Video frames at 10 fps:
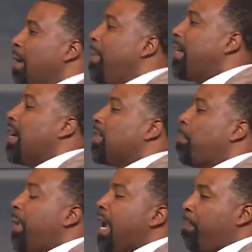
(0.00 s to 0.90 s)
because
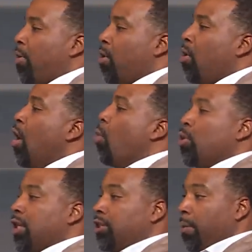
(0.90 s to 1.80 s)
people will
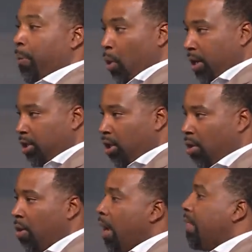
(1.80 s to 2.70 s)
disappoint you.